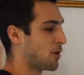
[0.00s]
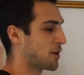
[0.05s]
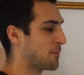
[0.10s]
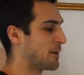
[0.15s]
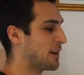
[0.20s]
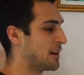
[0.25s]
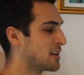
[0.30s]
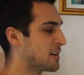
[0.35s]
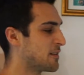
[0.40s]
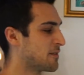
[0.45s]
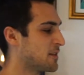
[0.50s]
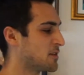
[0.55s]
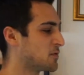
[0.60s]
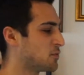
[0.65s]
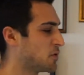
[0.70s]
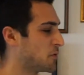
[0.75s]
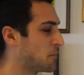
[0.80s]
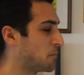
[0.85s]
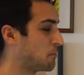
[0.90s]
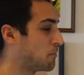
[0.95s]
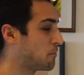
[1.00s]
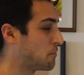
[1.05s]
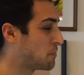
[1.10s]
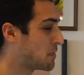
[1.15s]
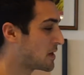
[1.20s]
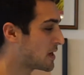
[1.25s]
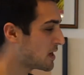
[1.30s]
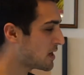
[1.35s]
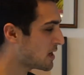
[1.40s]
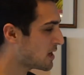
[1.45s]
1 million. This would
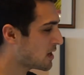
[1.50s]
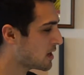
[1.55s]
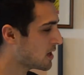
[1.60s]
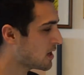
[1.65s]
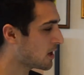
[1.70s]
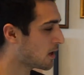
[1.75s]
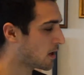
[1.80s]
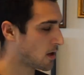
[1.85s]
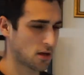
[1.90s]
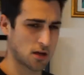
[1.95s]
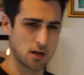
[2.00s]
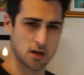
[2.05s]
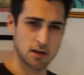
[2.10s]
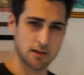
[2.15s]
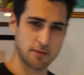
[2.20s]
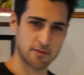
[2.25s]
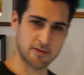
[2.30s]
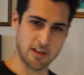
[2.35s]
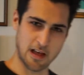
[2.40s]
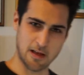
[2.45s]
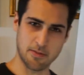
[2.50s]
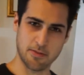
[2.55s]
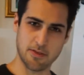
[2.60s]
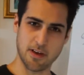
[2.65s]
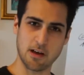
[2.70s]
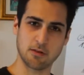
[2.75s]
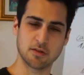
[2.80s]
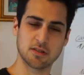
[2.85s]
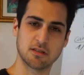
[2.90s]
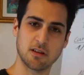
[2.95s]
be
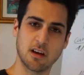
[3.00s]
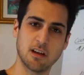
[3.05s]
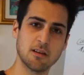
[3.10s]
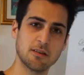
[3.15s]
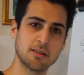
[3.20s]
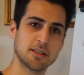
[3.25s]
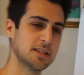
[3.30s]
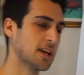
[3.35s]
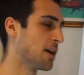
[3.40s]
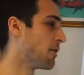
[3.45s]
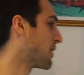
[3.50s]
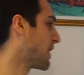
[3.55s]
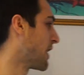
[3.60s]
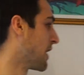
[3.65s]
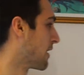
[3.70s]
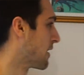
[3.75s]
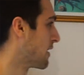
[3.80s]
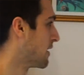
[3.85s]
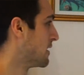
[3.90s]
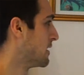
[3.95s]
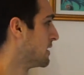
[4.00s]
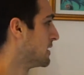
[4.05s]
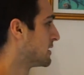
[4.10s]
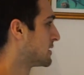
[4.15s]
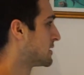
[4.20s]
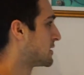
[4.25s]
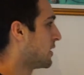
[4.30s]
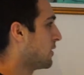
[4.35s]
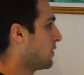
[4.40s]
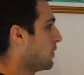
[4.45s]
$10,000. Yeah, okay.
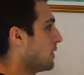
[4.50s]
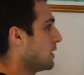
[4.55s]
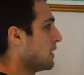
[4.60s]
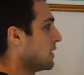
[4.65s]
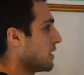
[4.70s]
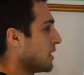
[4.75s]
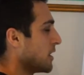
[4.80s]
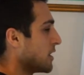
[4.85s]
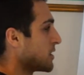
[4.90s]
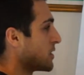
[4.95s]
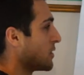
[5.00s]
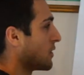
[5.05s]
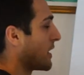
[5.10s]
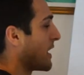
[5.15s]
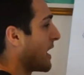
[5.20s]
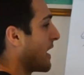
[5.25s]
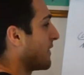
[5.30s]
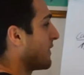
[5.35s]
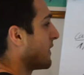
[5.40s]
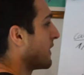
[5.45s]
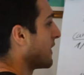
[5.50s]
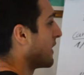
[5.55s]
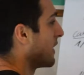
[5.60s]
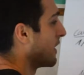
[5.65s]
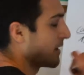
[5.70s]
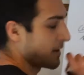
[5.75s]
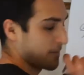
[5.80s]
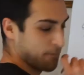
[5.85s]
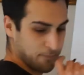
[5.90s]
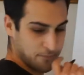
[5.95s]
So you get
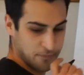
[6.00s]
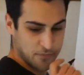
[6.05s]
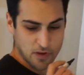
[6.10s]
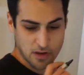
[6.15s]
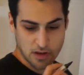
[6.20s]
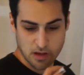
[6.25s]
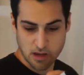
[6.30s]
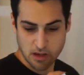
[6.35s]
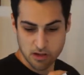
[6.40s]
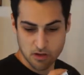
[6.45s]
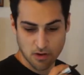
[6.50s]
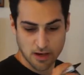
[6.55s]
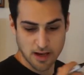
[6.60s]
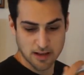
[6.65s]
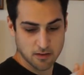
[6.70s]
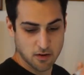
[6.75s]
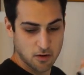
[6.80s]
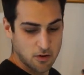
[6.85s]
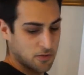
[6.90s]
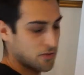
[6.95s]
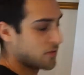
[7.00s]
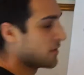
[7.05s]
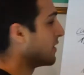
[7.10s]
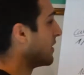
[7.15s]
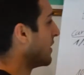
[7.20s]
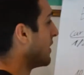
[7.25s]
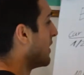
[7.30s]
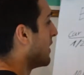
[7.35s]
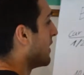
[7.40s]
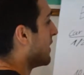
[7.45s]

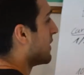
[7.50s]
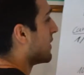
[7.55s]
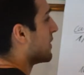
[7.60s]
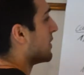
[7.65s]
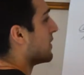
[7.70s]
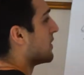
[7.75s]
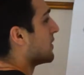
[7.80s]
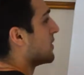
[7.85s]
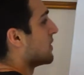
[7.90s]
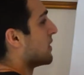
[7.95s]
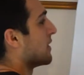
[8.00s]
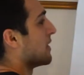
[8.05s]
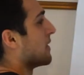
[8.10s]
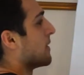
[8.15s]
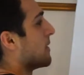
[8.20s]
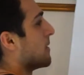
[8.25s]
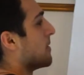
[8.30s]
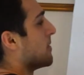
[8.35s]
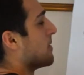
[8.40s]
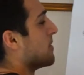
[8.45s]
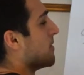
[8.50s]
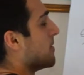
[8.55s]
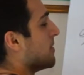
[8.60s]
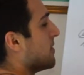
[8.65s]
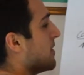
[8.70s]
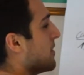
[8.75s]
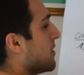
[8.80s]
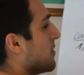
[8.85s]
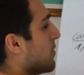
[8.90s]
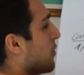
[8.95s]
on
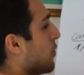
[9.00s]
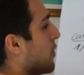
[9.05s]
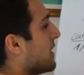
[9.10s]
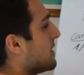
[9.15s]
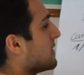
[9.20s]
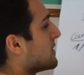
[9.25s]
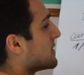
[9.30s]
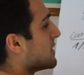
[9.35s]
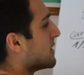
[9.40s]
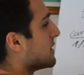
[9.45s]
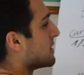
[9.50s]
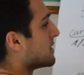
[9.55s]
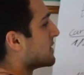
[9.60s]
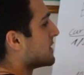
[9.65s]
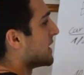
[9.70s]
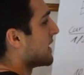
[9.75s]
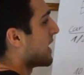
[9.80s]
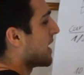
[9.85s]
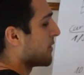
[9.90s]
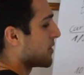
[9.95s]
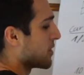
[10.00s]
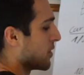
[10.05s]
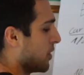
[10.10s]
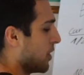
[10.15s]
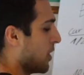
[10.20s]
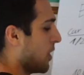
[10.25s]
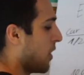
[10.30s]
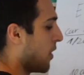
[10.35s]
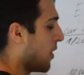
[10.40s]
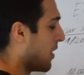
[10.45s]
the win scenario,
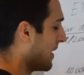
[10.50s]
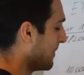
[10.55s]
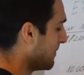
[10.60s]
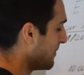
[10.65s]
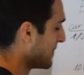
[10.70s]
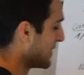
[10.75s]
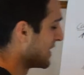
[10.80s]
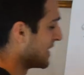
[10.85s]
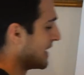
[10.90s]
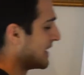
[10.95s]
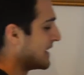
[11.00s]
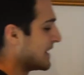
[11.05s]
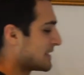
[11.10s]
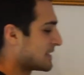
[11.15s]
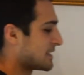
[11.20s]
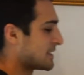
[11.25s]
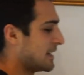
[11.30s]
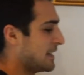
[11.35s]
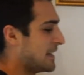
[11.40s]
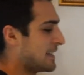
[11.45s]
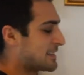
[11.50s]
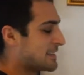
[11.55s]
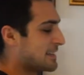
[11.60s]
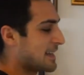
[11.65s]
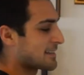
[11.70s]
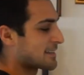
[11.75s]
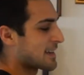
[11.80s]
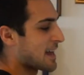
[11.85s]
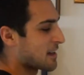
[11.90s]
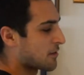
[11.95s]
or let's
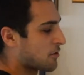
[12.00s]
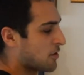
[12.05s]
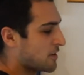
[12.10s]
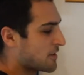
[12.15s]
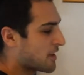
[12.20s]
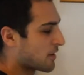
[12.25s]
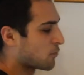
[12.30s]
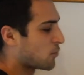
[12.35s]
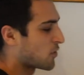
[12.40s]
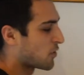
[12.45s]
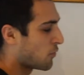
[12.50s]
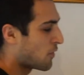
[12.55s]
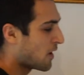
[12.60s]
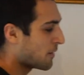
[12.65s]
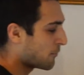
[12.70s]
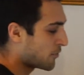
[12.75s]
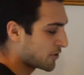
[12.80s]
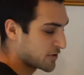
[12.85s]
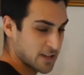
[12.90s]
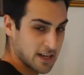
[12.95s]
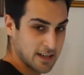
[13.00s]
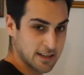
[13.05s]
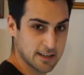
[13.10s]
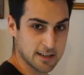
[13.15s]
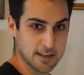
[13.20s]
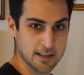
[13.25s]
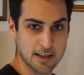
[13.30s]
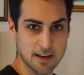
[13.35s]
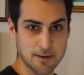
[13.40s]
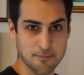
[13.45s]
calculate not with
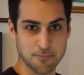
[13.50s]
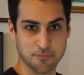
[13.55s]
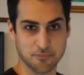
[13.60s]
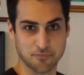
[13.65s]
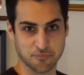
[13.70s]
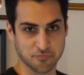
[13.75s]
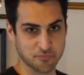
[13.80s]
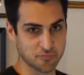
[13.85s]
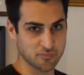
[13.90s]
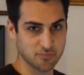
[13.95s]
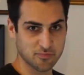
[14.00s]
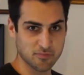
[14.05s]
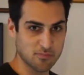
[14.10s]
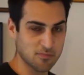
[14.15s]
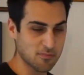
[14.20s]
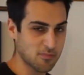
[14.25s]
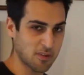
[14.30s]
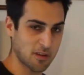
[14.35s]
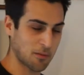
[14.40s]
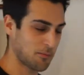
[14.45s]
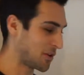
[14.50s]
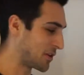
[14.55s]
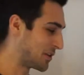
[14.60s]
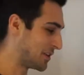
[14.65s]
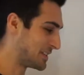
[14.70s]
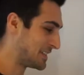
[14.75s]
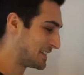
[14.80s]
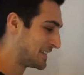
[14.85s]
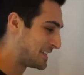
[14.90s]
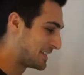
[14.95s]
1%,
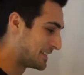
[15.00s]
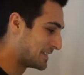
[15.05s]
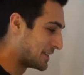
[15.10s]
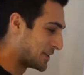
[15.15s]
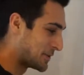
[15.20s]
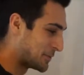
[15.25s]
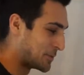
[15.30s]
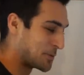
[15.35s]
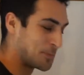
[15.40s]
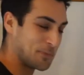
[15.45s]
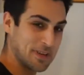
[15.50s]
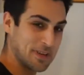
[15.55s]
because this would